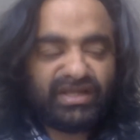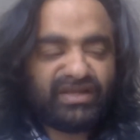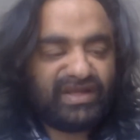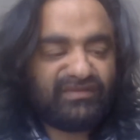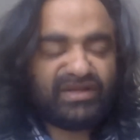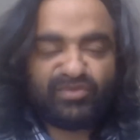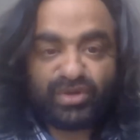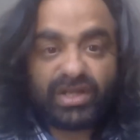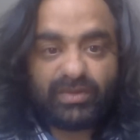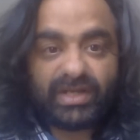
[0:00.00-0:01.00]
and when a
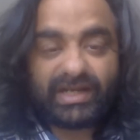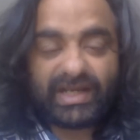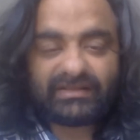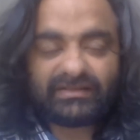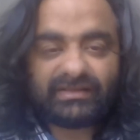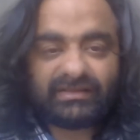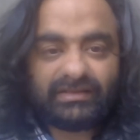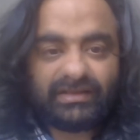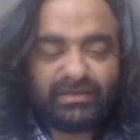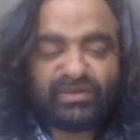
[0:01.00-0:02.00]
polar bear attacks us,
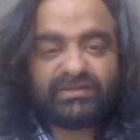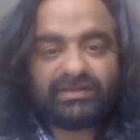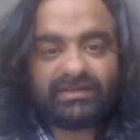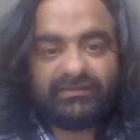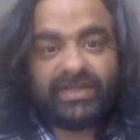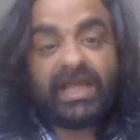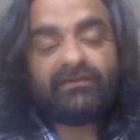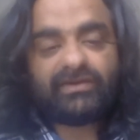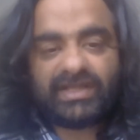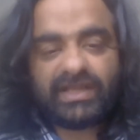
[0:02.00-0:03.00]
you know, we
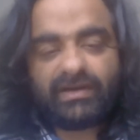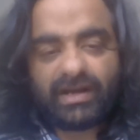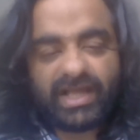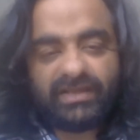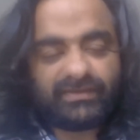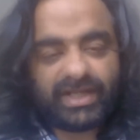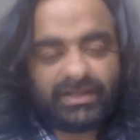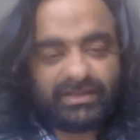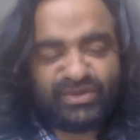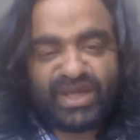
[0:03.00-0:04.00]
have to save our life,
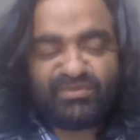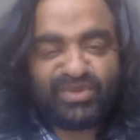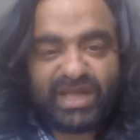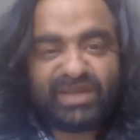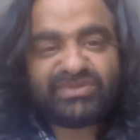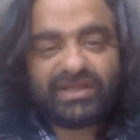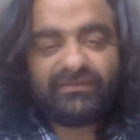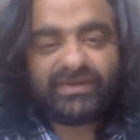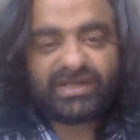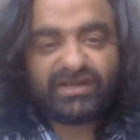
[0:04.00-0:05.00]
right? You know, I am
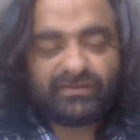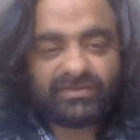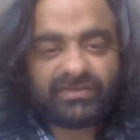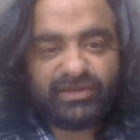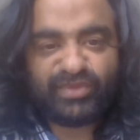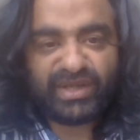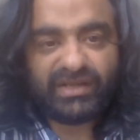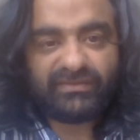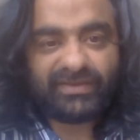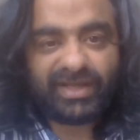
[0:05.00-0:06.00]
selfish enough to save my
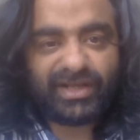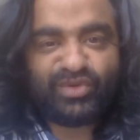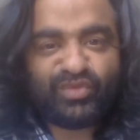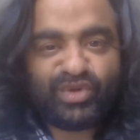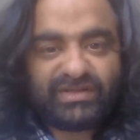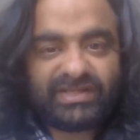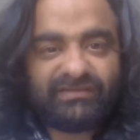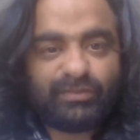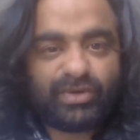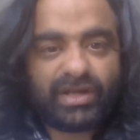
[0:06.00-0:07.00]
life. I don't want to
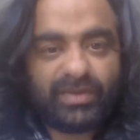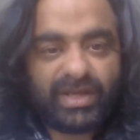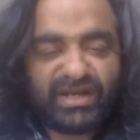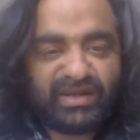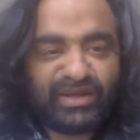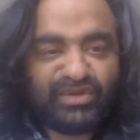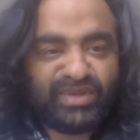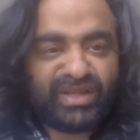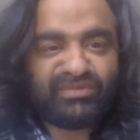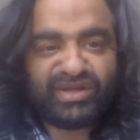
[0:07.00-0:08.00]
save a polar bear and, you know,
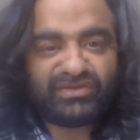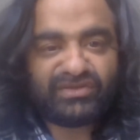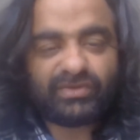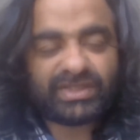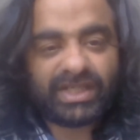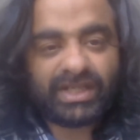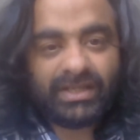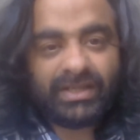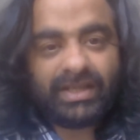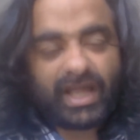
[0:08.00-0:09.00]
me committing suicide.
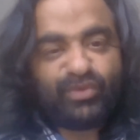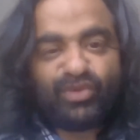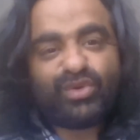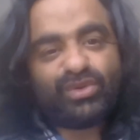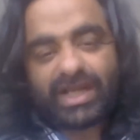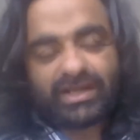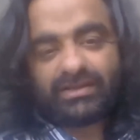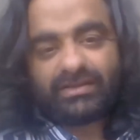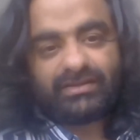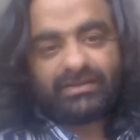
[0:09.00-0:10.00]
I won't do that.
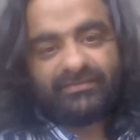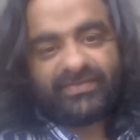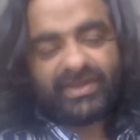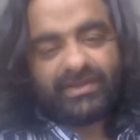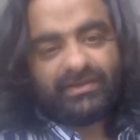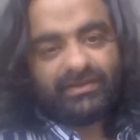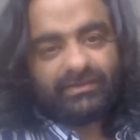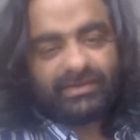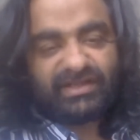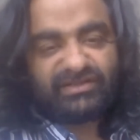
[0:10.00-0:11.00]

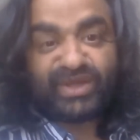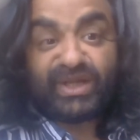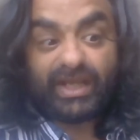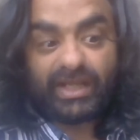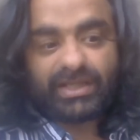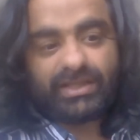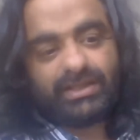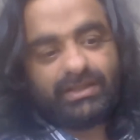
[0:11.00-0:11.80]
So that's my take.